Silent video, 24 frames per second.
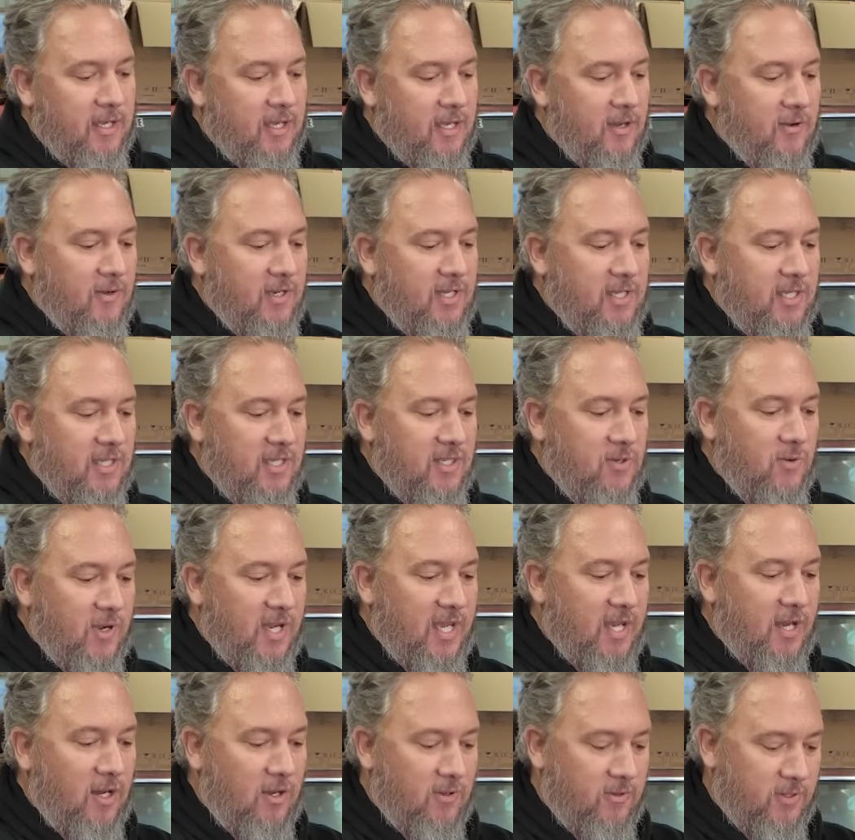go into the
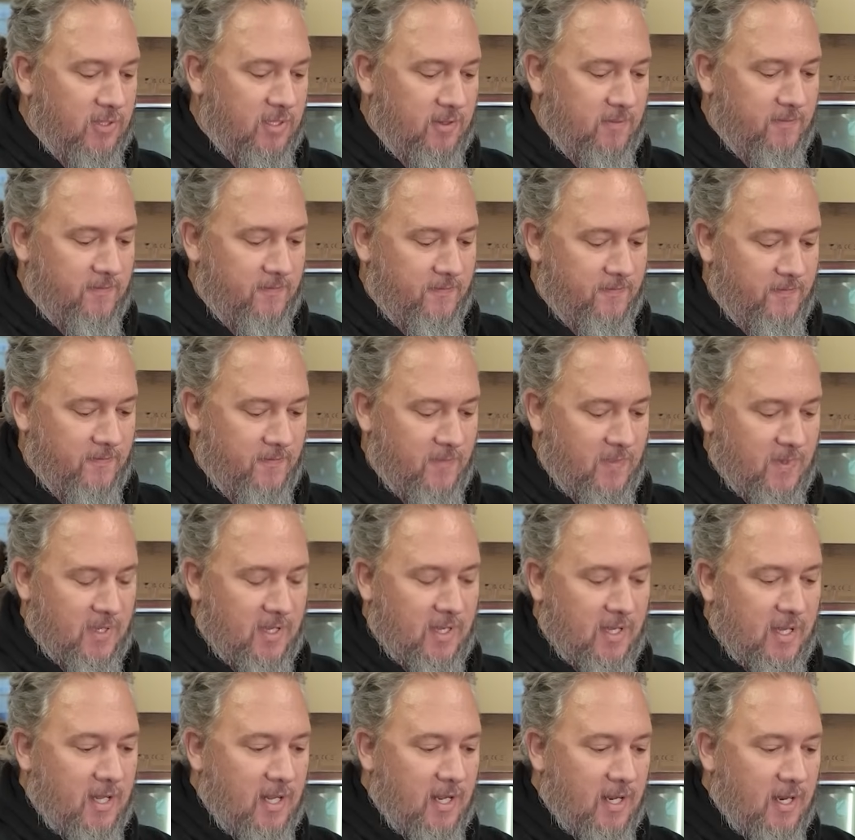square holes,
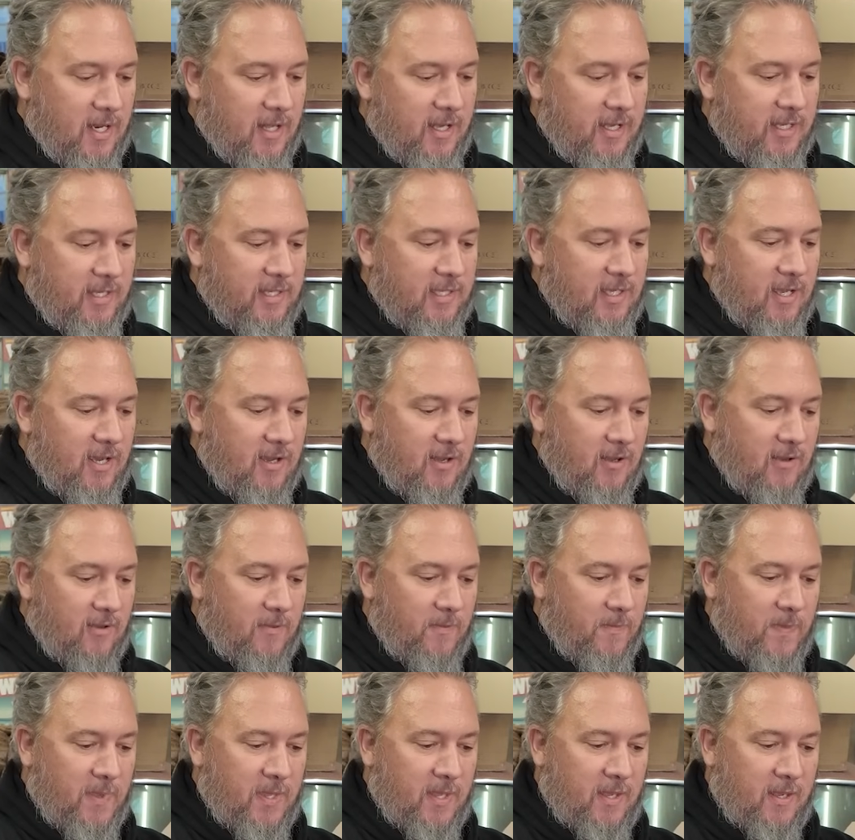like so.
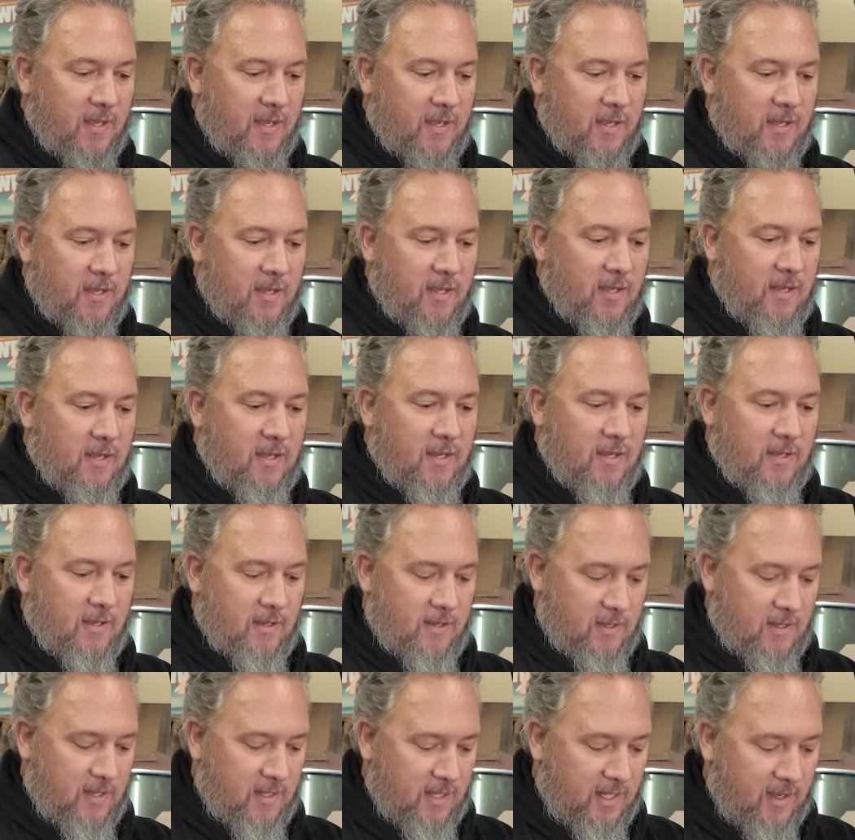
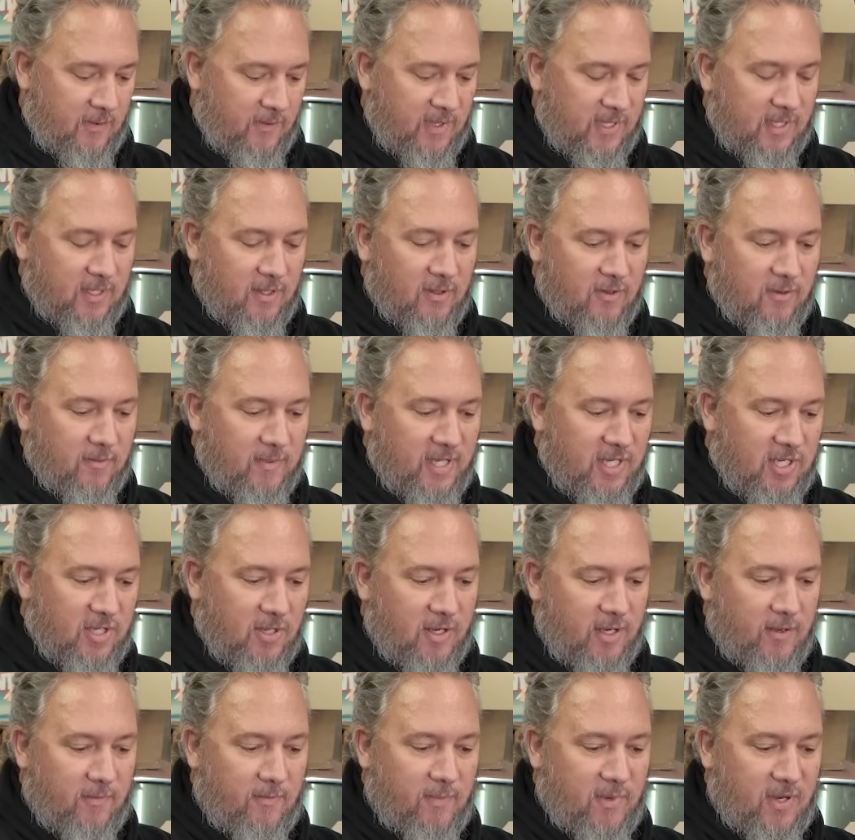That one's a little bit
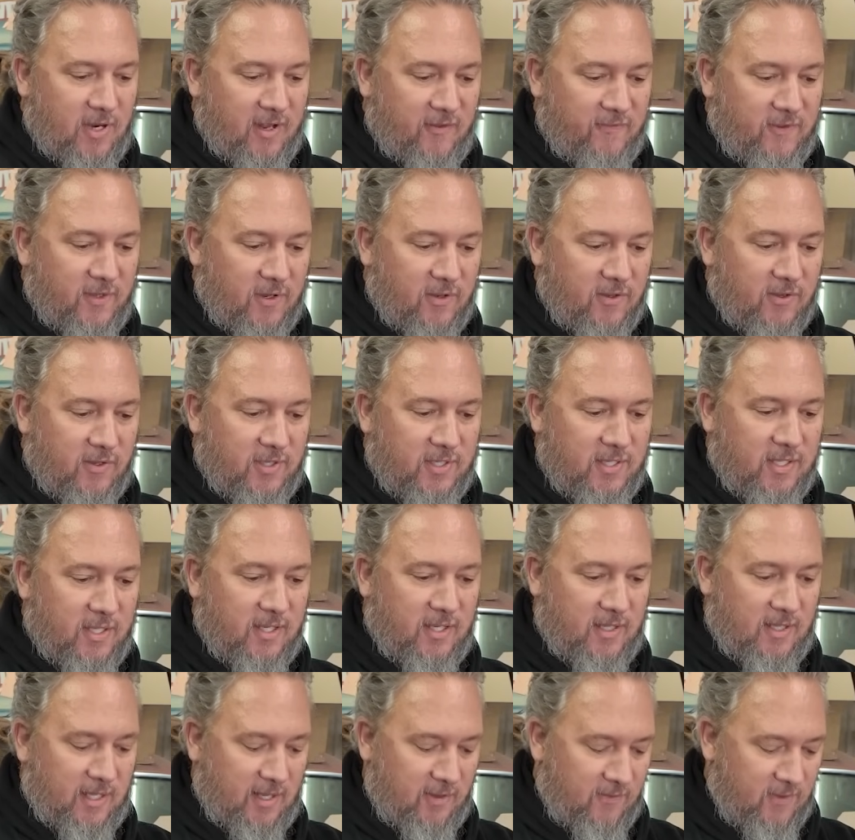tight, might have to loosen
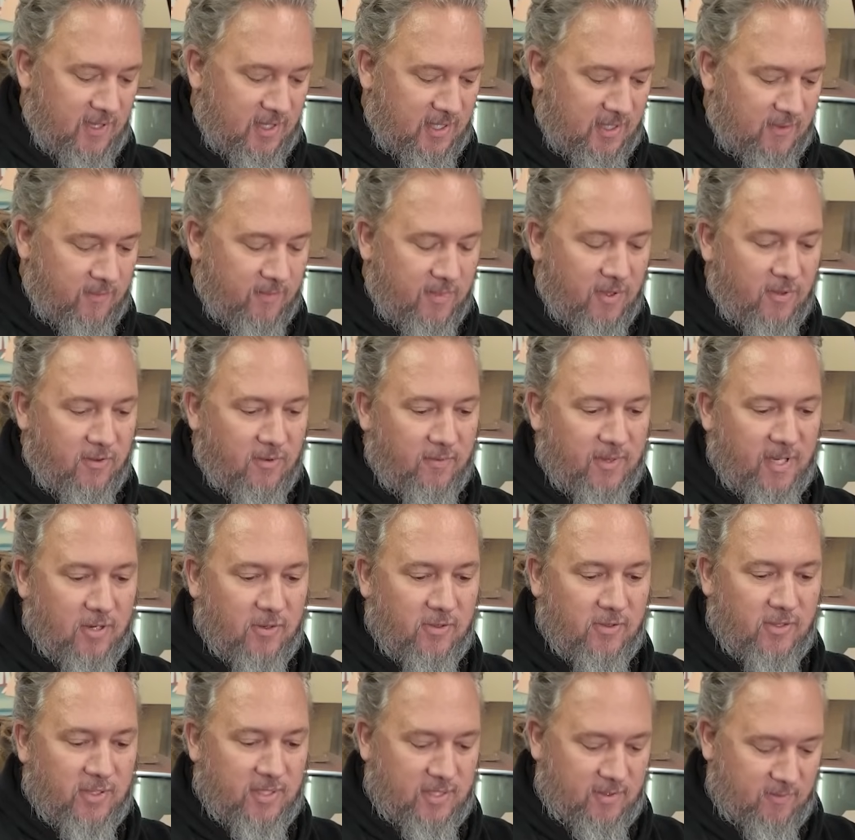it. That one's a little bit
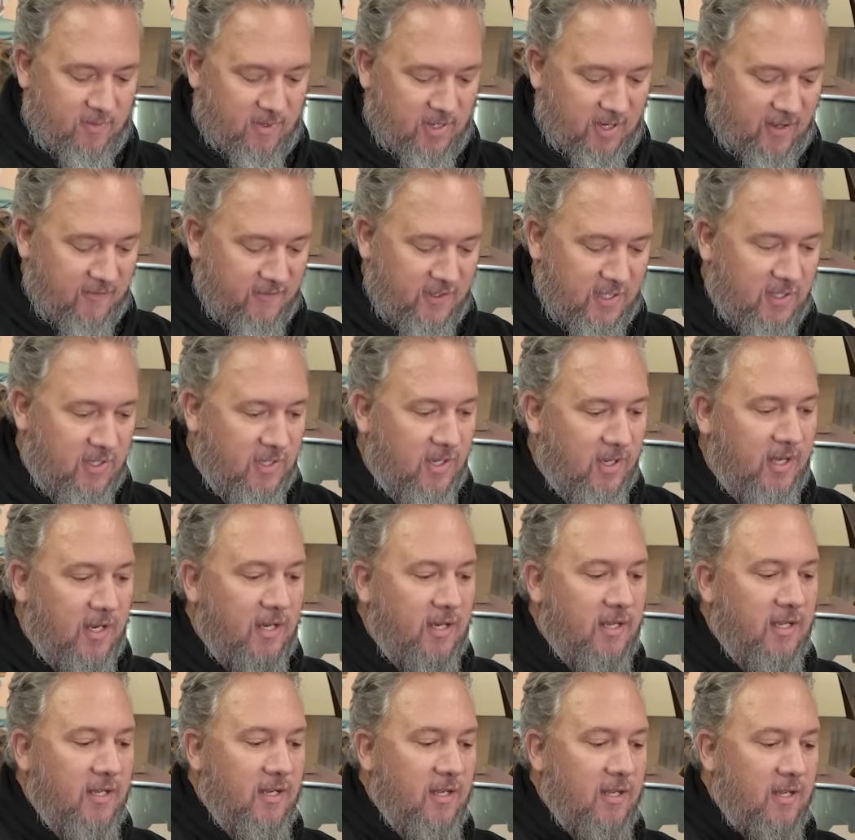loose, might have to
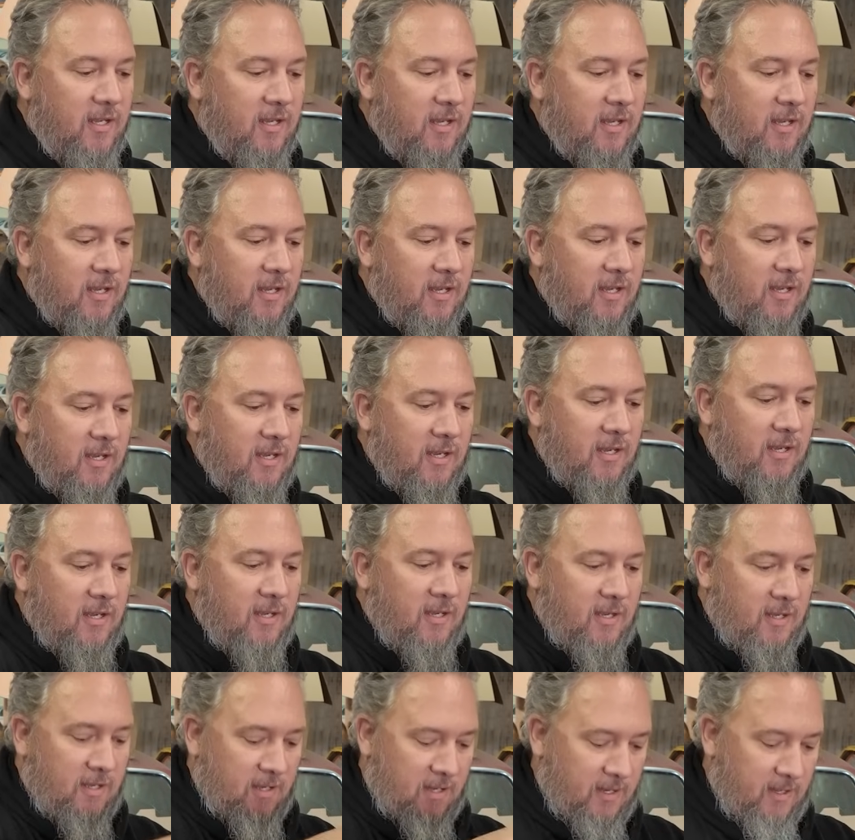tighten it.
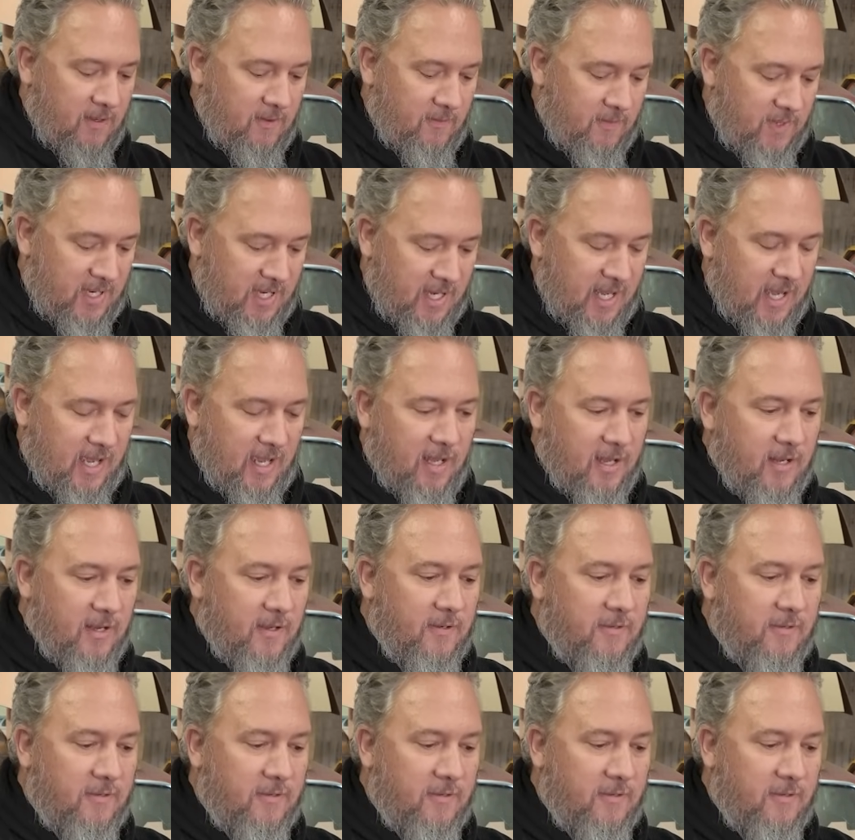But yeah,